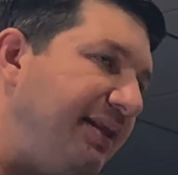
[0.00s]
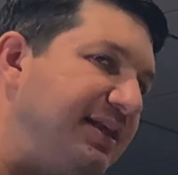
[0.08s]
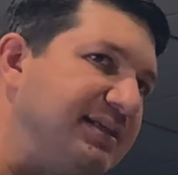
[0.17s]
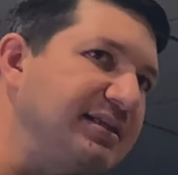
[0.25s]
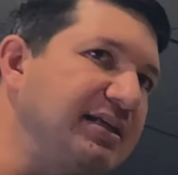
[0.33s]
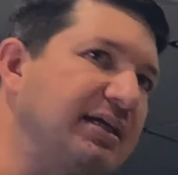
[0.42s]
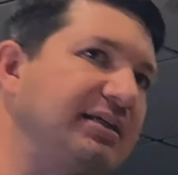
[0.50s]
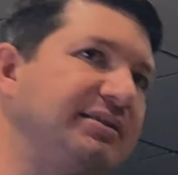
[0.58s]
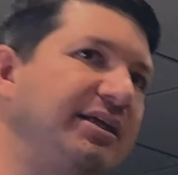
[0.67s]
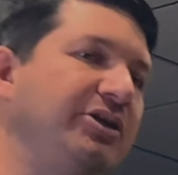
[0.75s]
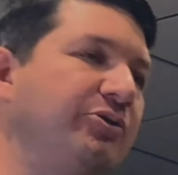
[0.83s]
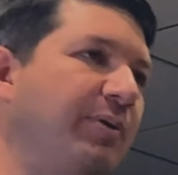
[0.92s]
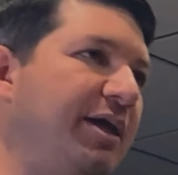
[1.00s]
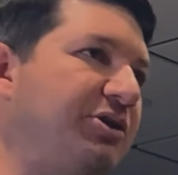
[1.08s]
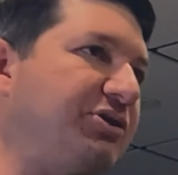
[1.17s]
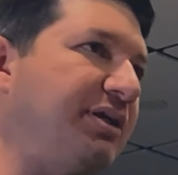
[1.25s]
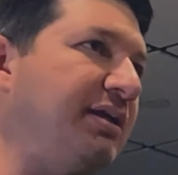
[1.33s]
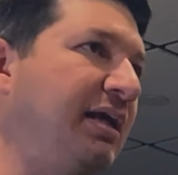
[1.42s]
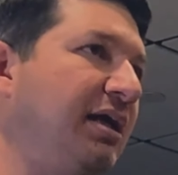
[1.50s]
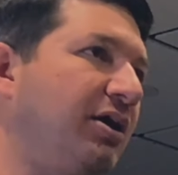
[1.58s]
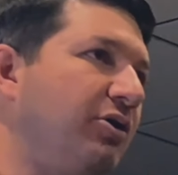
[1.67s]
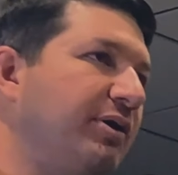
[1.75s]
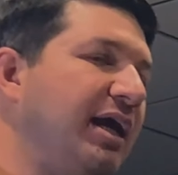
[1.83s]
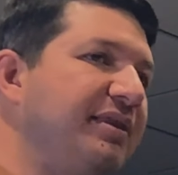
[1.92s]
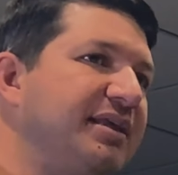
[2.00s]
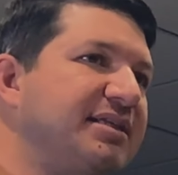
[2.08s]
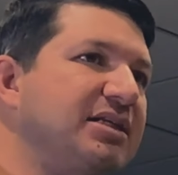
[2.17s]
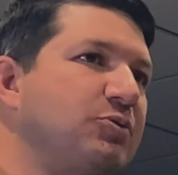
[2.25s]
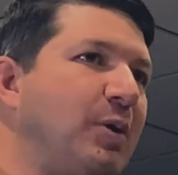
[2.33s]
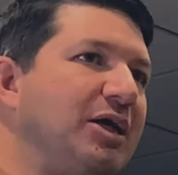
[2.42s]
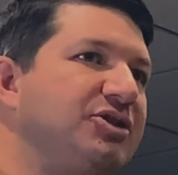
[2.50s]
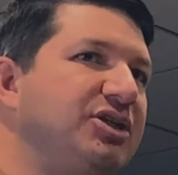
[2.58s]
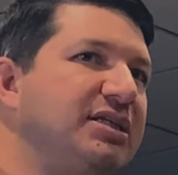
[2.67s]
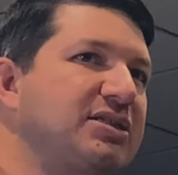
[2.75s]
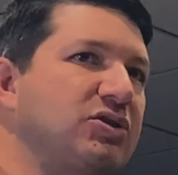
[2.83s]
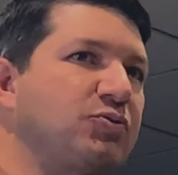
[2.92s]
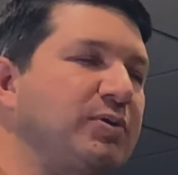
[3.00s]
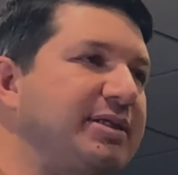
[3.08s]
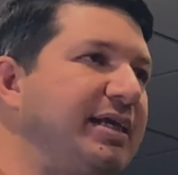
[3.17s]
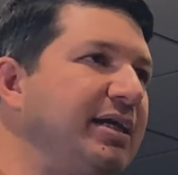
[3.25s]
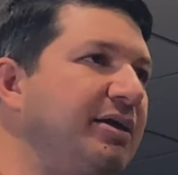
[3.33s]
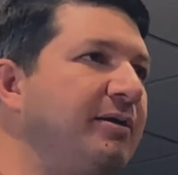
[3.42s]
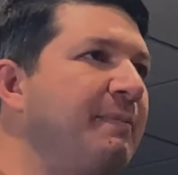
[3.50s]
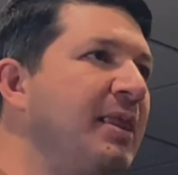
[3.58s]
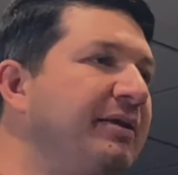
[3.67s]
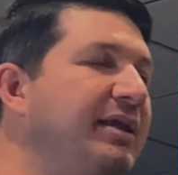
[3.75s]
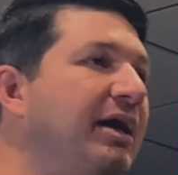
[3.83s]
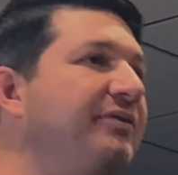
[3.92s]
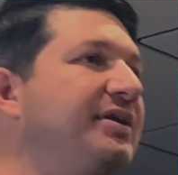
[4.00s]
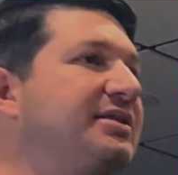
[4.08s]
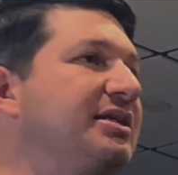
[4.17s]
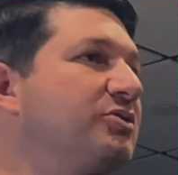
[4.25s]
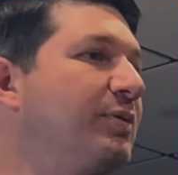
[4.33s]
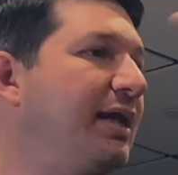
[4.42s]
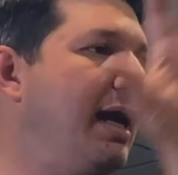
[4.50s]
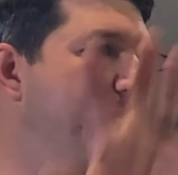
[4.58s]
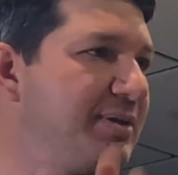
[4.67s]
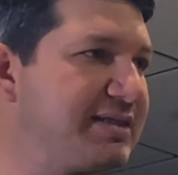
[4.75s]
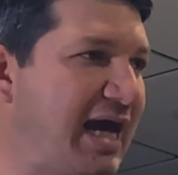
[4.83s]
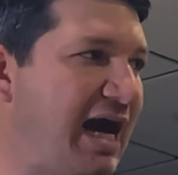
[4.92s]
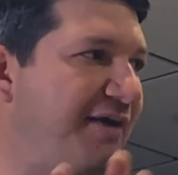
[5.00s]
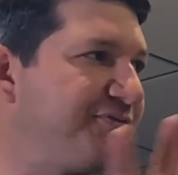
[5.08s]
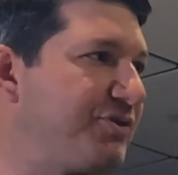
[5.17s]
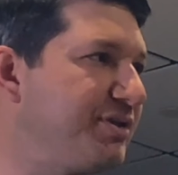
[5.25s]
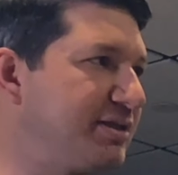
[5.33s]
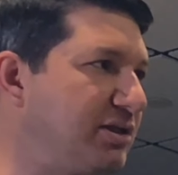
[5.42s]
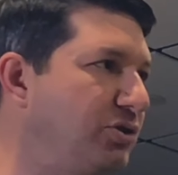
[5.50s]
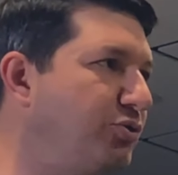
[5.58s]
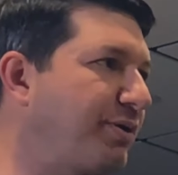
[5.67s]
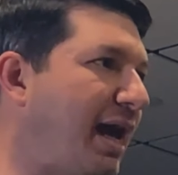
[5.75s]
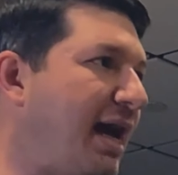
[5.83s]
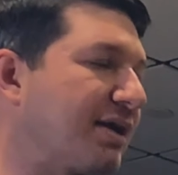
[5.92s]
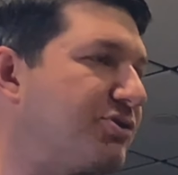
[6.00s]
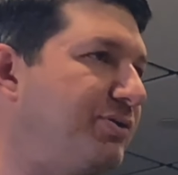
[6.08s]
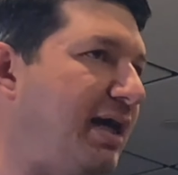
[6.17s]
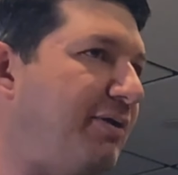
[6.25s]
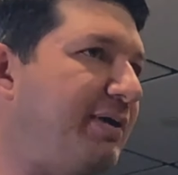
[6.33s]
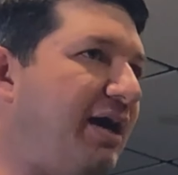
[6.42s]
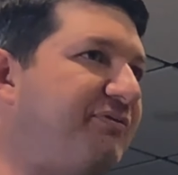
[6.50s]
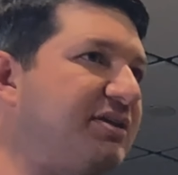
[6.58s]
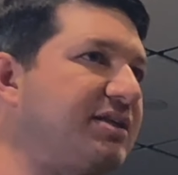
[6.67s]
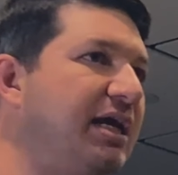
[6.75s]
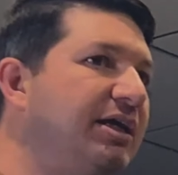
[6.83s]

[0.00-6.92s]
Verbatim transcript: this is a continuation. Okay, this is why Jesus was here. Now, this is what happens after this Luke act. So now we have this